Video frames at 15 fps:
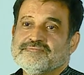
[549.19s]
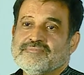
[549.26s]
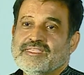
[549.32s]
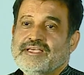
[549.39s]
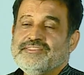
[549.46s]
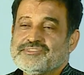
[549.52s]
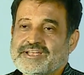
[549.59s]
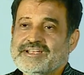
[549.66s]

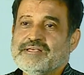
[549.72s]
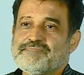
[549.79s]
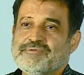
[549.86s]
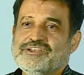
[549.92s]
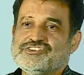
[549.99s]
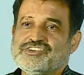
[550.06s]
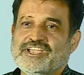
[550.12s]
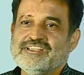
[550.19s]
In 3D
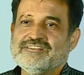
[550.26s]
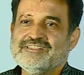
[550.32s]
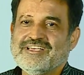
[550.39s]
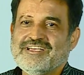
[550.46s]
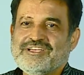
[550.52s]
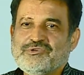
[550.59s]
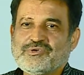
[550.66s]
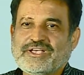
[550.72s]
printing,
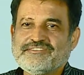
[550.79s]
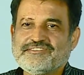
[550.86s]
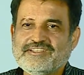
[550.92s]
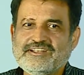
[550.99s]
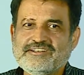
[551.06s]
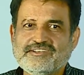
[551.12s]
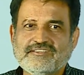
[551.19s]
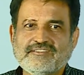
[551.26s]
you can sit
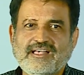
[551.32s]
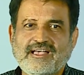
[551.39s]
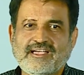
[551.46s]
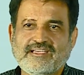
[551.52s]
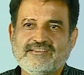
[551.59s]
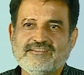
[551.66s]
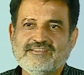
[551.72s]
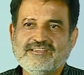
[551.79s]
and
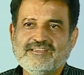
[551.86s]
design